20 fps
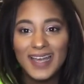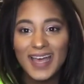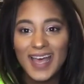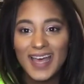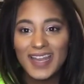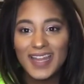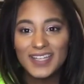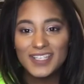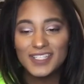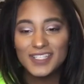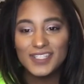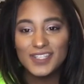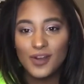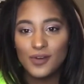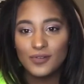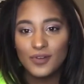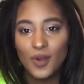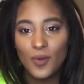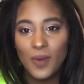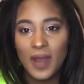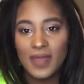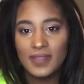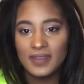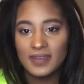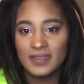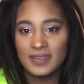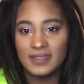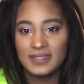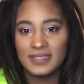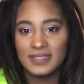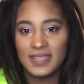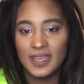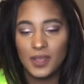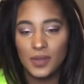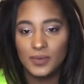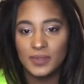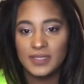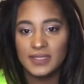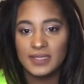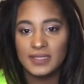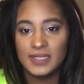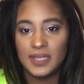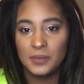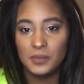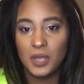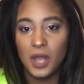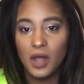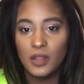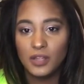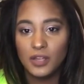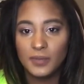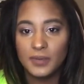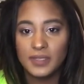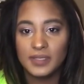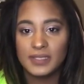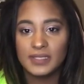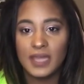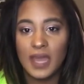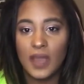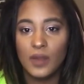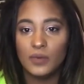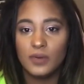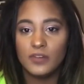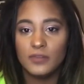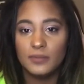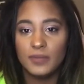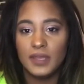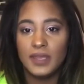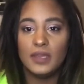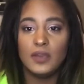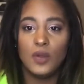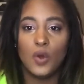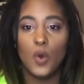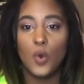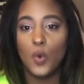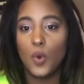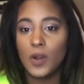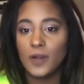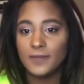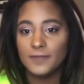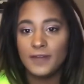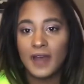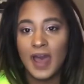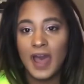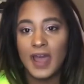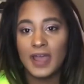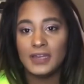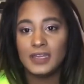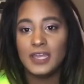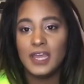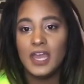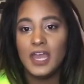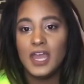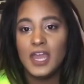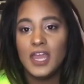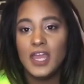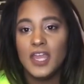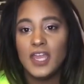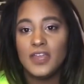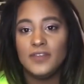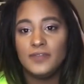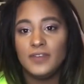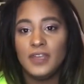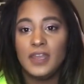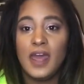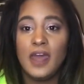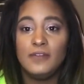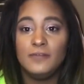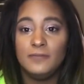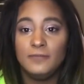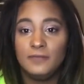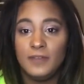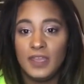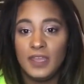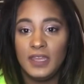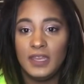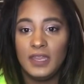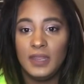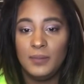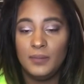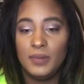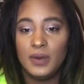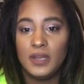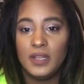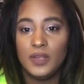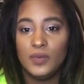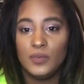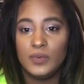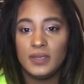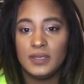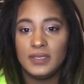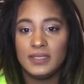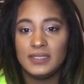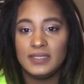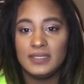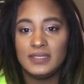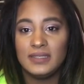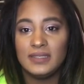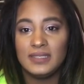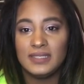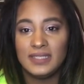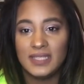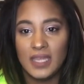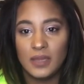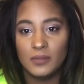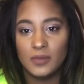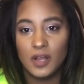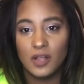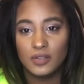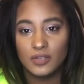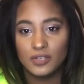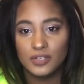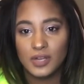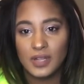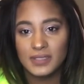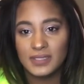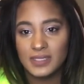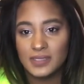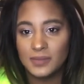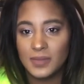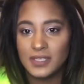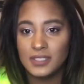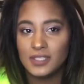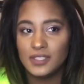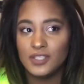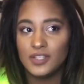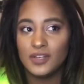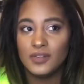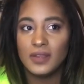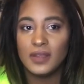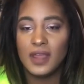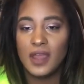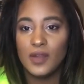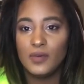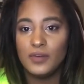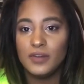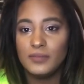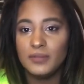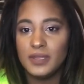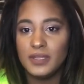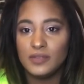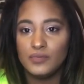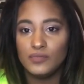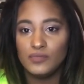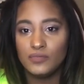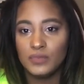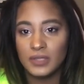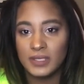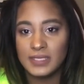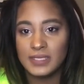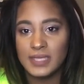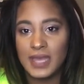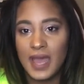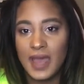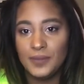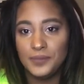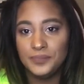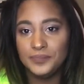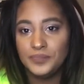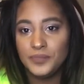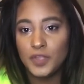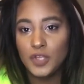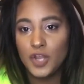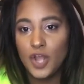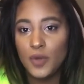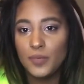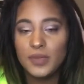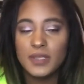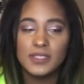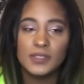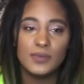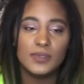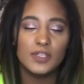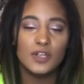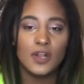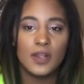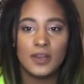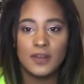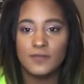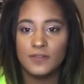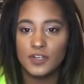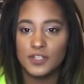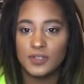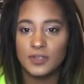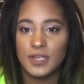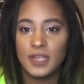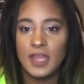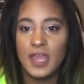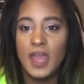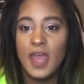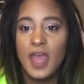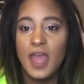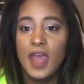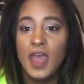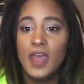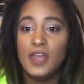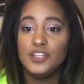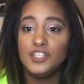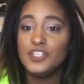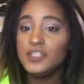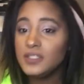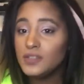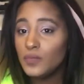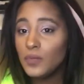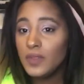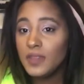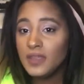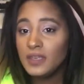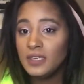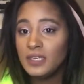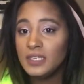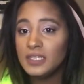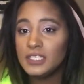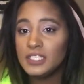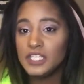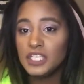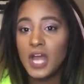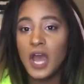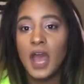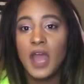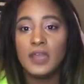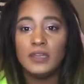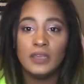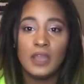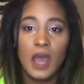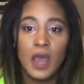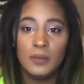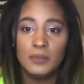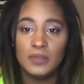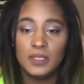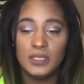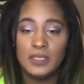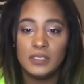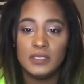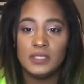And I just don't know why they didn't say it was the same color because I would have been horrified if it had fit, but it was the same color dress as my sister. Like, I would have been really sad, you know, because it was her anniversary and she's the one that needed to shine, not me.